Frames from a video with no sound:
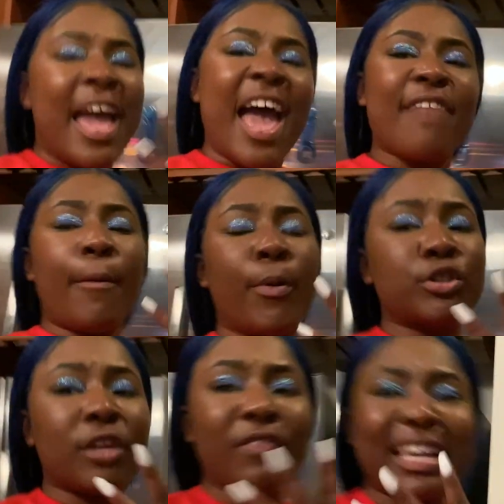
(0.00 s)
have y'all
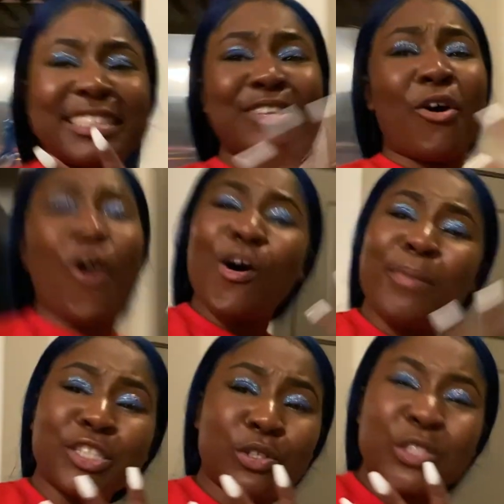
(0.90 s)
post notifications on all
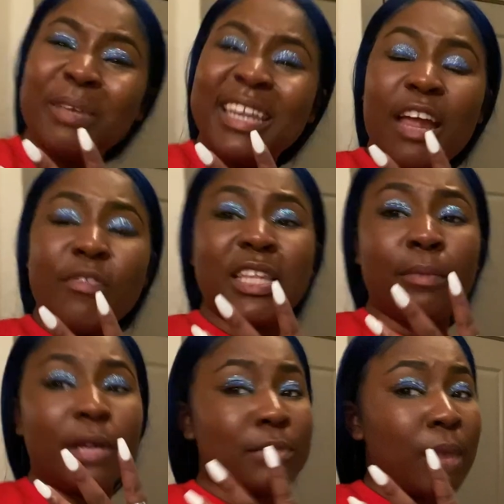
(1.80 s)
my social media and
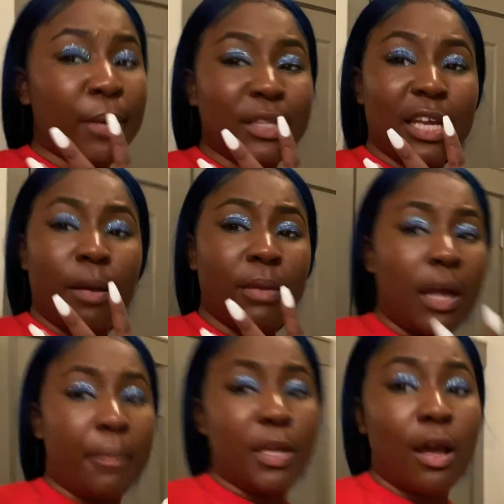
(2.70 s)
everything because my birthday coming
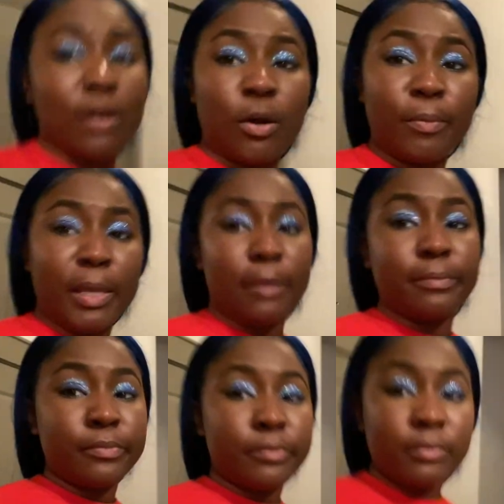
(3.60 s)
up and y'all know me.
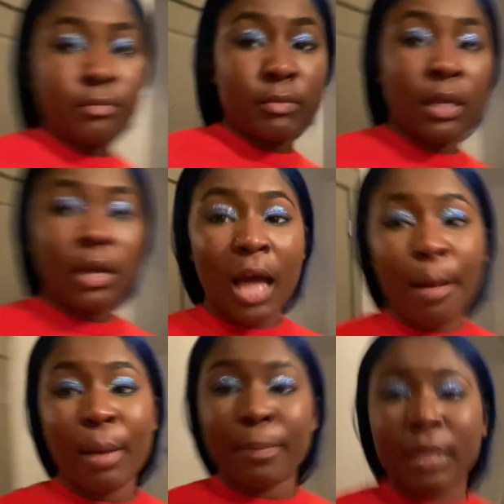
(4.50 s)
I
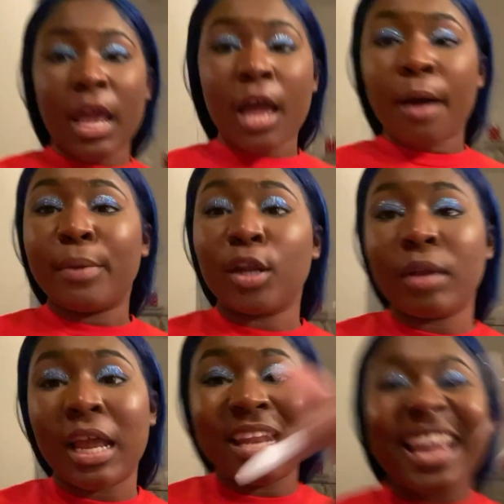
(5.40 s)
might be down, but on
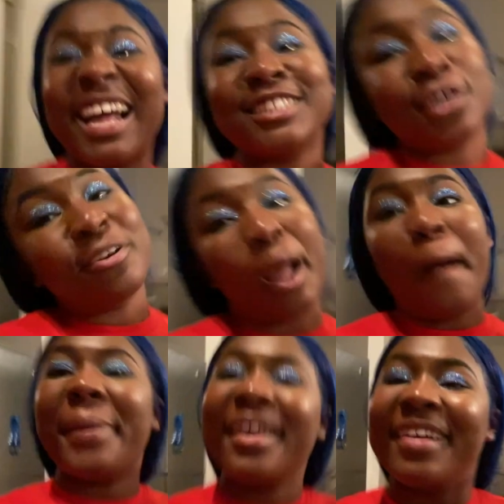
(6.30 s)
that day, I'll turn
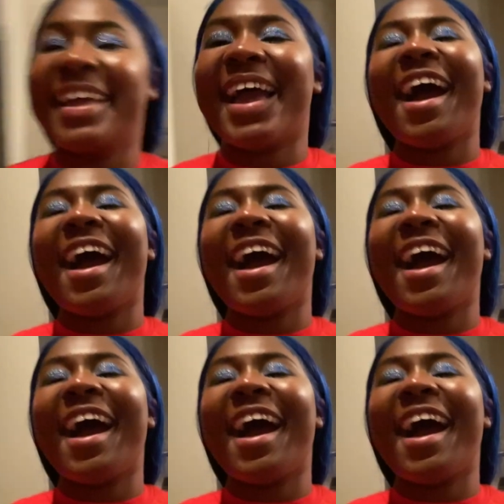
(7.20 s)
up, period, out,